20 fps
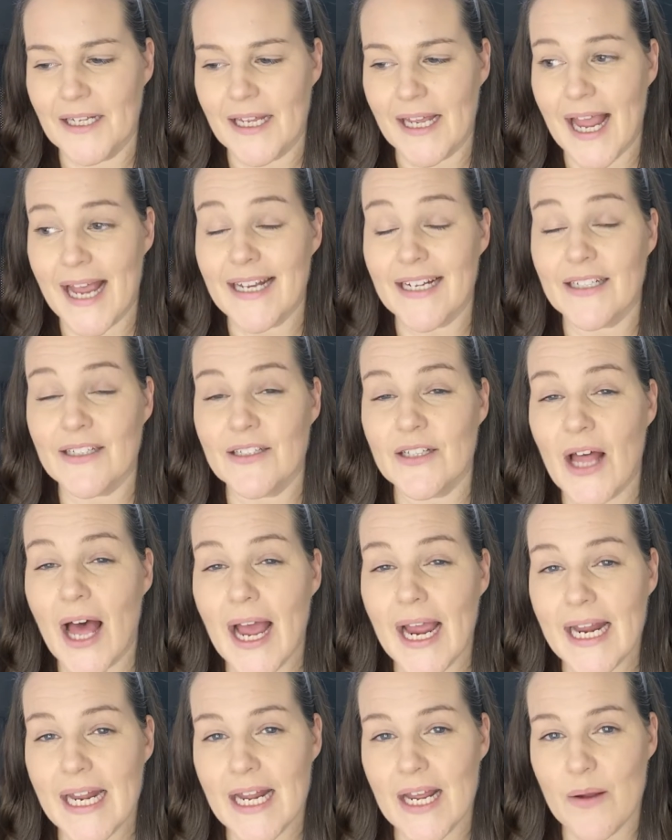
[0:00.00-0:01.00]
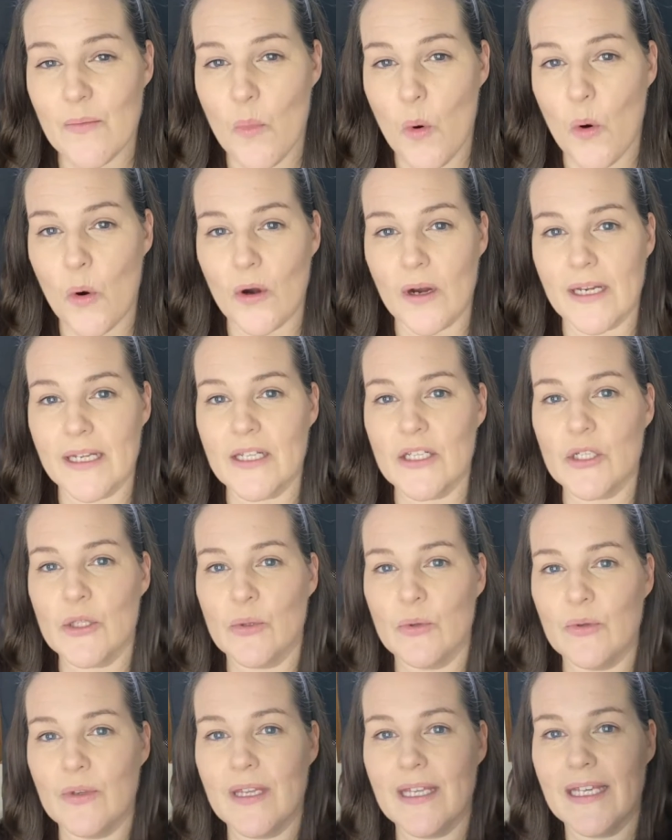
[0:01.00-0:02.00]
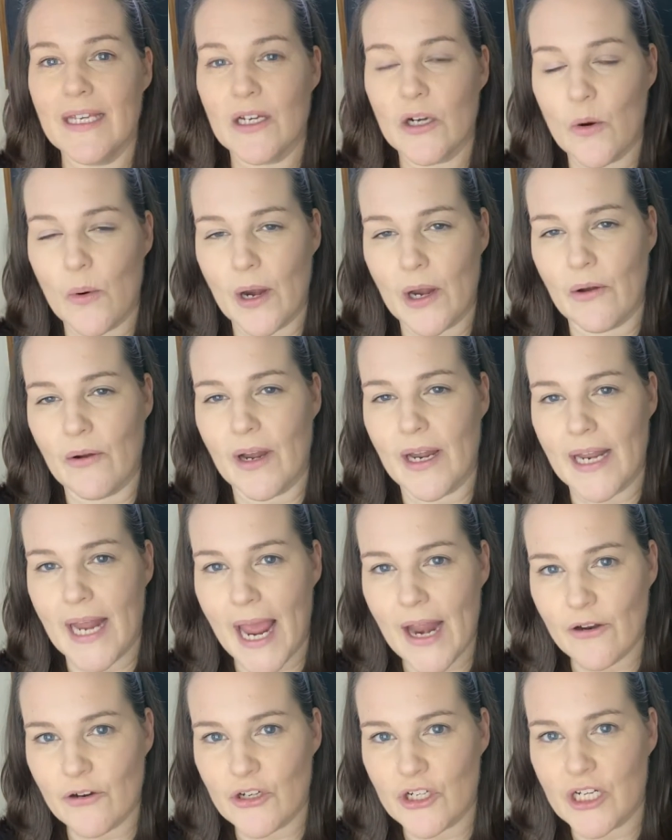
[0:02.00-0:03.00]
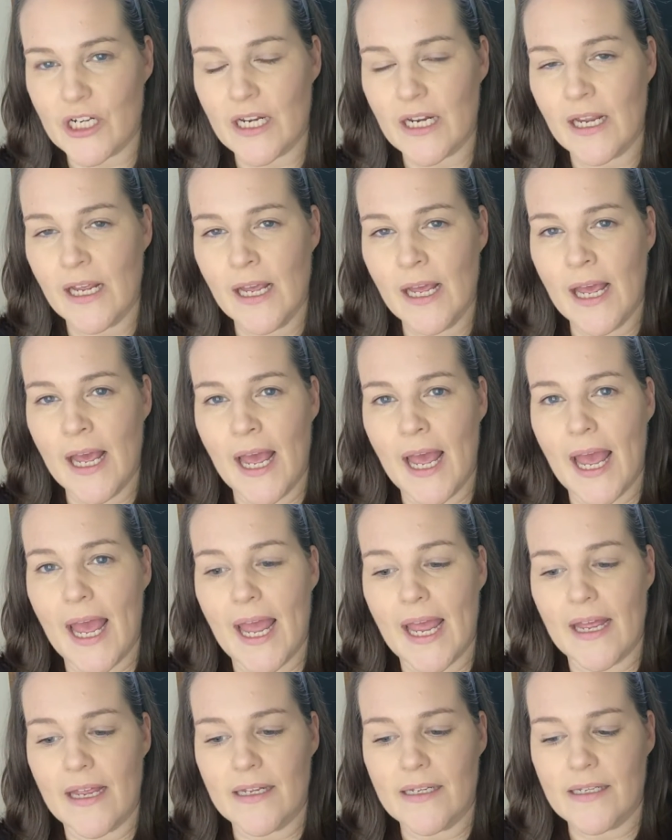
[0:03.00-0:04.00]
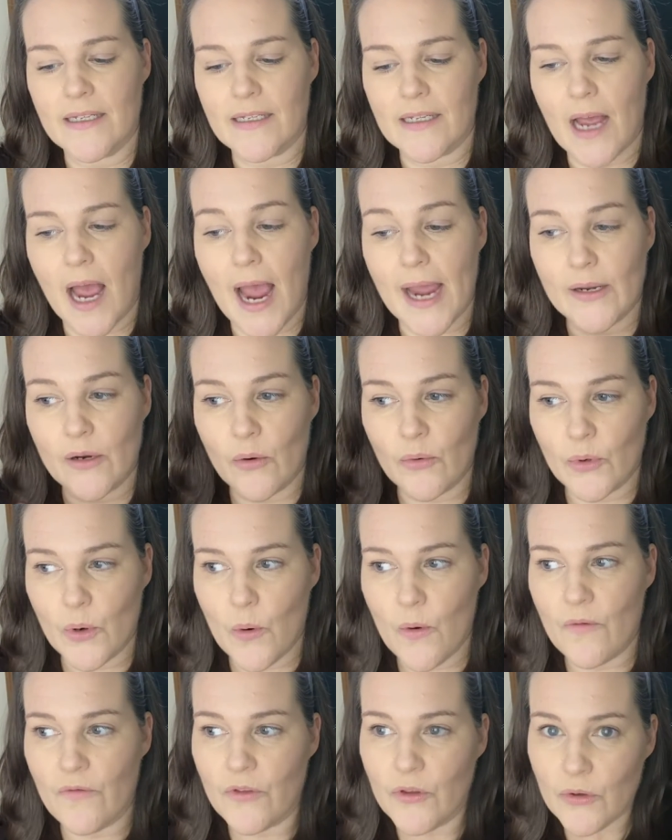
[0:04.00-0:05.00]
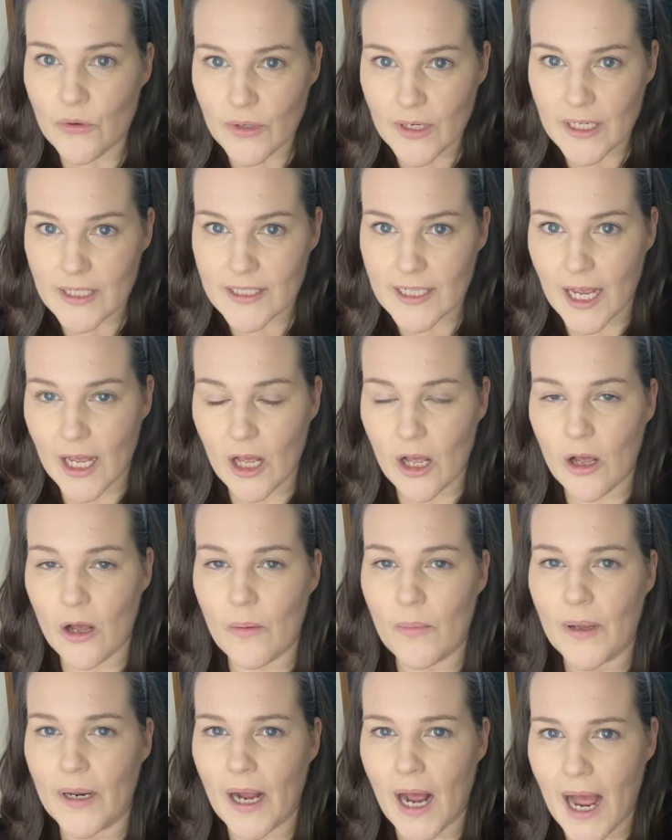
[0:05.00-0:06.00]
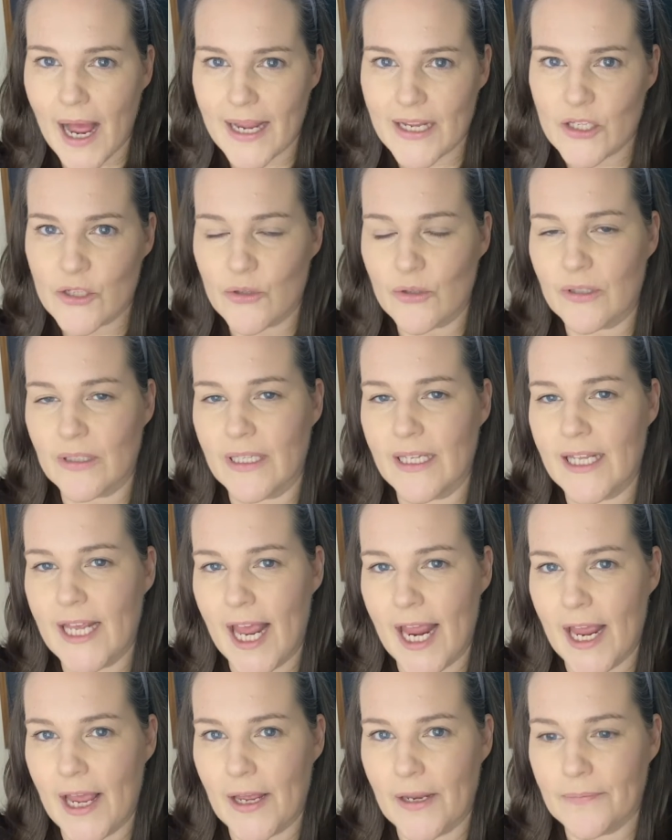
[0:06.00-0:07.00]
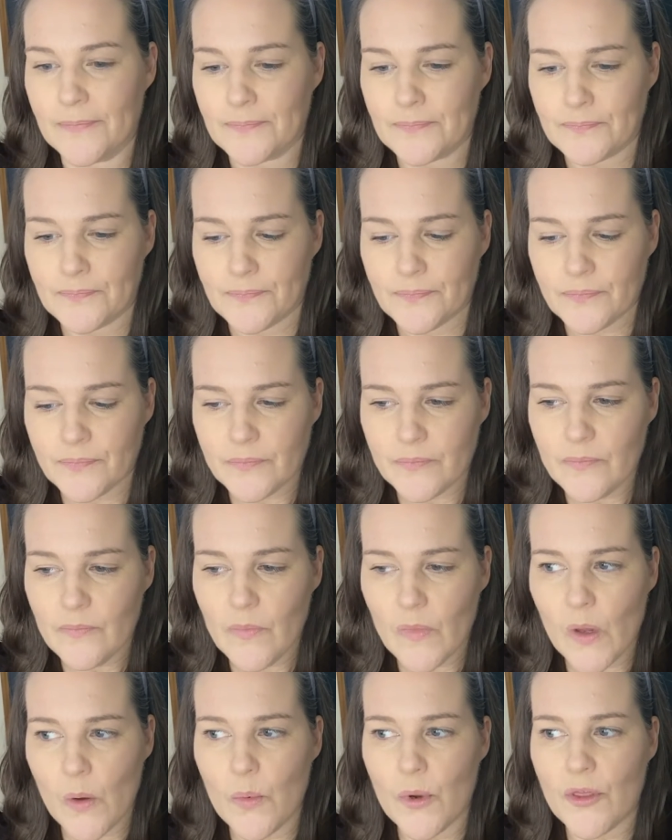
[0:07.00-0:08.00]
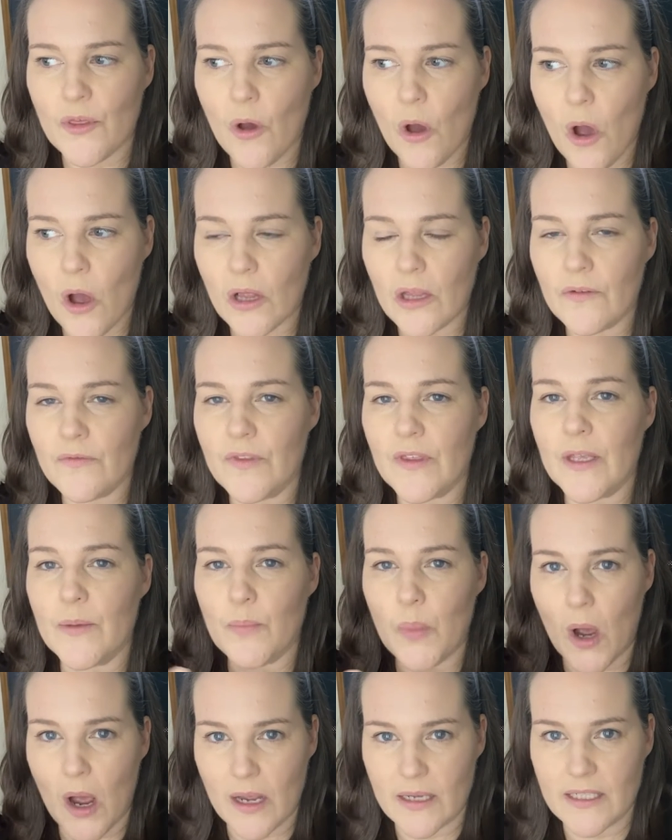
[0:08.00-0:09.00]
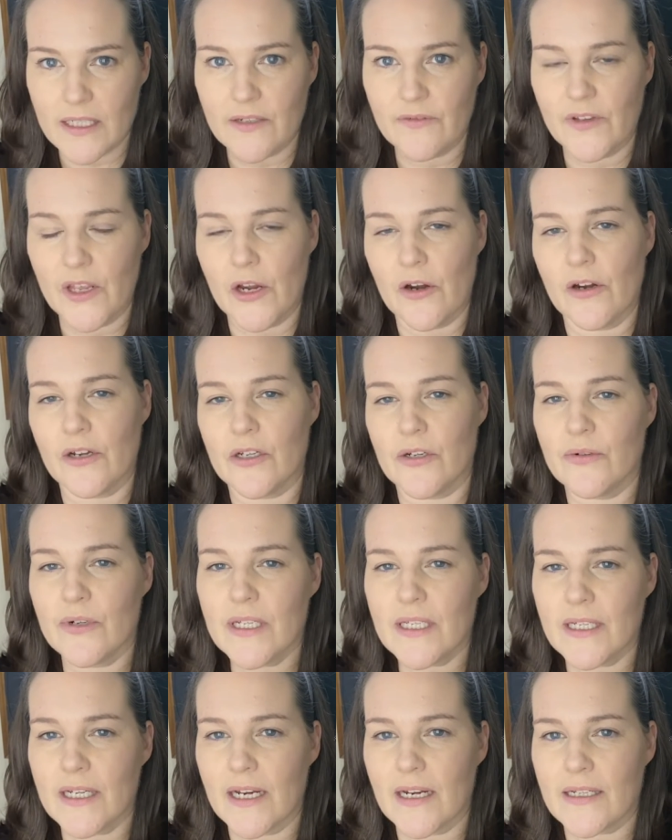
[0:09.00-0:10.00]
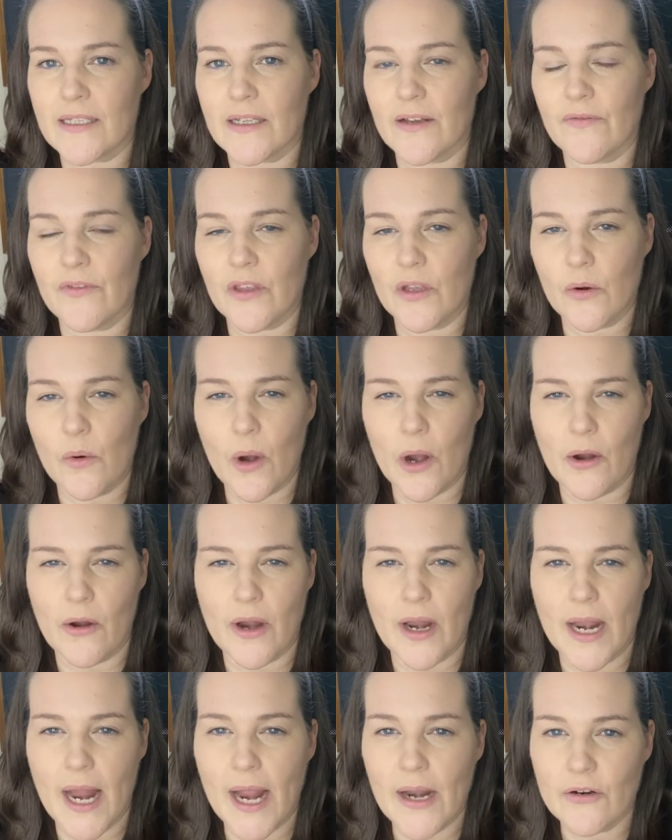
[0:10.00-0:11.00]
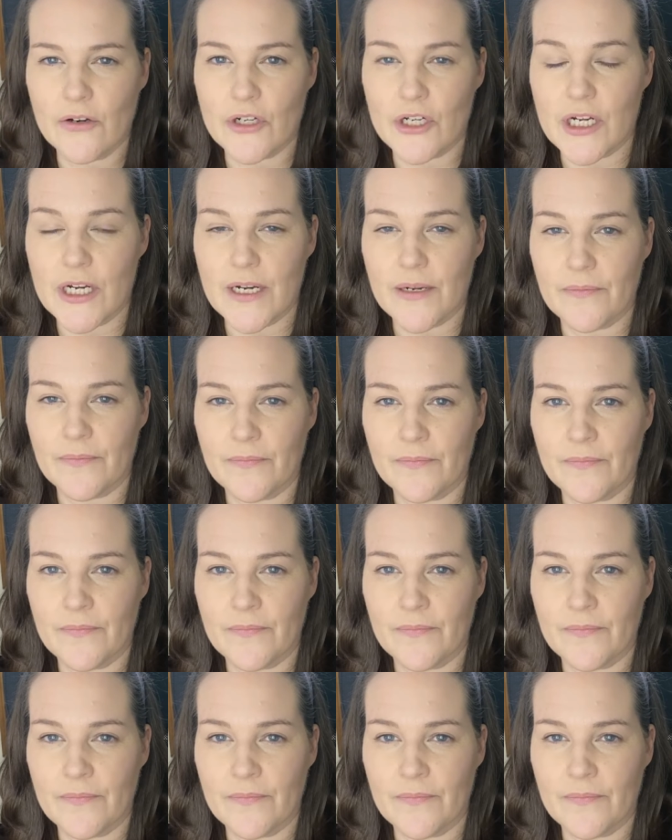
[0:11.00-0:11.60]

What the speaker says: and aligning more into the Aquarian energy. And I don't know if you can tell, but I certainly can. With all of the positive characteristics of the Aquarian energy,